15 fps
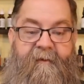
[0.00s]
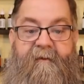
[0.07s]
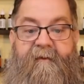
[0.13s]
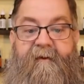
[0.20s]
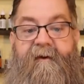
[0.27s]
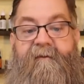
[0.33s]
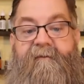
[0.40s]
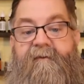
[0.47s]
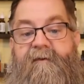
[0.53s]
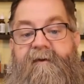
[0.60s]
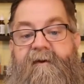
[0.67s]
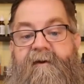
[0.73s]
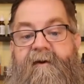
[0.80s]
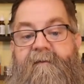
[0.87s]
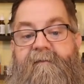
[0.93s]
All right, so
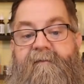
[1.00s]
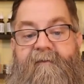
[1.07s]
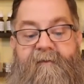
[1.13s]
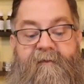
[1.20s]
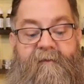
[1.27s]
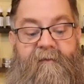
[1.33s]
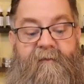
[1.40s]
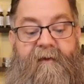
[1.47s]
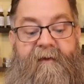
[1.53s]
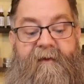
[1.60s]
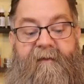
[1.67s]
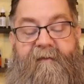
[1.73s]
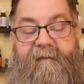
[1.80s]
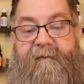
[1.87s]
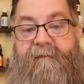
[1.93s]
when it comes
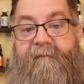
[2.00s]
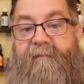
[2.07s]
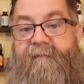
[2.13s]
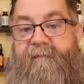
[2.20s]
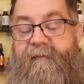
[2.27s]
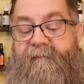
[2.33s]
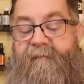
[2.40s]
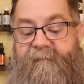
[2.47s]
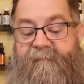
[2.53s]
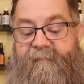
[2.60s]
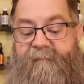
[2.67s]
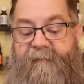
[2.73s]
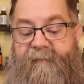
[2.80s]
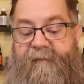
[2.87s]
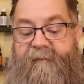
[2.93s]
to
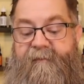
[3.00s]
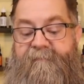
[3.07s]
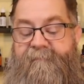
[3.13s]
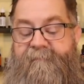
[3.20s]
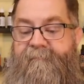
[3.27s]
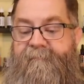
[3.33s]
consistency,